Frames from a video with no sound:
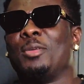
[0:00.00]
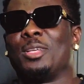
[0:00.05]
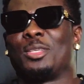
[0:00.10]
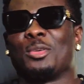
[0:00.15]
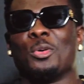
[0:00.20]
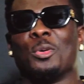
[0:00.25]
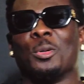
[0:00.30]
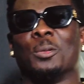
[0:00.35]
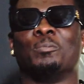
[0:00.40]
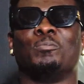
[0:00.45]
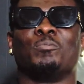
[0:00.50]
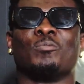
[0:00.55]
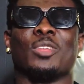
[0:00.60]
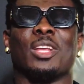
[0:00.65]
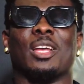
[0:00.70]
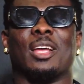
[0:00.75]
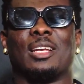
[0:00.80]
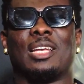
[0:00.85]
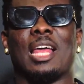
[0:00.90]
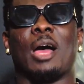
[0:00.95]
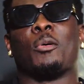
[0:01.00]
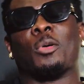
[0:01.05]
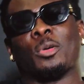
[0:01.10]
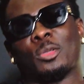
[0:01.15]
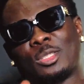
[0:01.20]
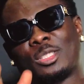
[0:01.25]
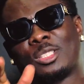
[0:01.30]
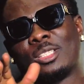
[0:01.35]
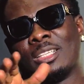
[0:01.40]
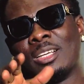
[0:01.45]
me? So that
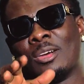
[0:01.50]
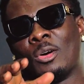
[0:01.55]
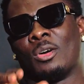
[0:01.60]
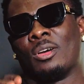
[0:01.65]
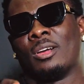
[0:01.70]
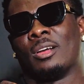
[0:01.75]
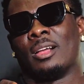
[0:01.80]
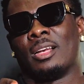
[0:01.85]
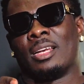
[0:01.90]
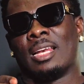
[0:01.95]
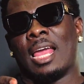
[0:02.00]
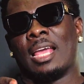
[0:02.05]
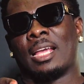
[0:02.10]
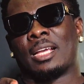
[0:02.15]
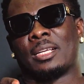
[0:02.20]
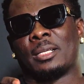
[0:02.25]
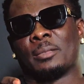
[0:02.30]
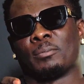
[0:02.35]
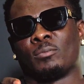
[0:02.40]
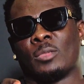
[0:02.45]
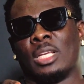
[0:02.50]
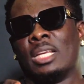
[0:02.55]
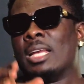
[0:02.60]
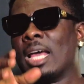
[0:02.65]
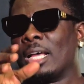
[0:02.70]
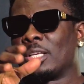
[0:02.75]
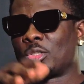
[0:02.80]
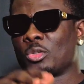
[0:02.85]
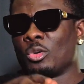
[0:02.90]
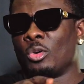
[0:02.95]
was like in
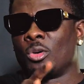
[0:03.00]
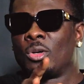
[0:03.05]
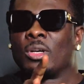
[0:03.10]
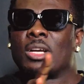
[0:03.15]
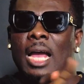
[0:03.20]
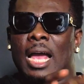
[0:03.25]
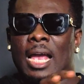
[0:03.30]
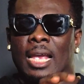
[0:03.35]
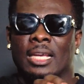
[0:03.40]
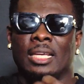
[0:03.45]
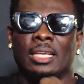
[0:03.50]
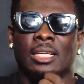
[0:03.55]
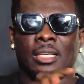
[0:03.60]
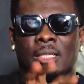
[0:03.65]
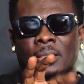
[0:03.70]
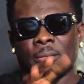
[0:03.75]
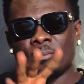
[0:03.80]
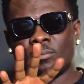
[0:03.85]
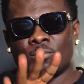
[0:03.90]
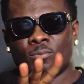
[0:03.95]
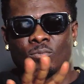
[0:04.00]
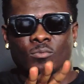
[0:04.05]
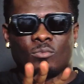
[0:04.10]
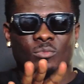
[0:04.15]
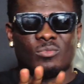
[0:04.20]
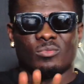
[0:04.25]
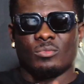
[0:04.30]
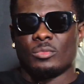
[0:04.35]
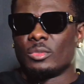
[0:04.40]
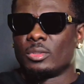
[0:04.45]
that song I
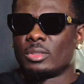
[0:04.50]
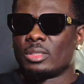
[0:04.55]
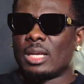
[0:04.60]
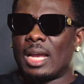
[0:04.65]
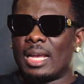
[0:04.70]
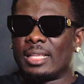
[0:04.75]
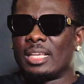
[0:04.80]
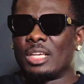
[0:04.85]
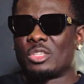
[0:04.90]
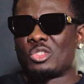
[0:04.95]
tell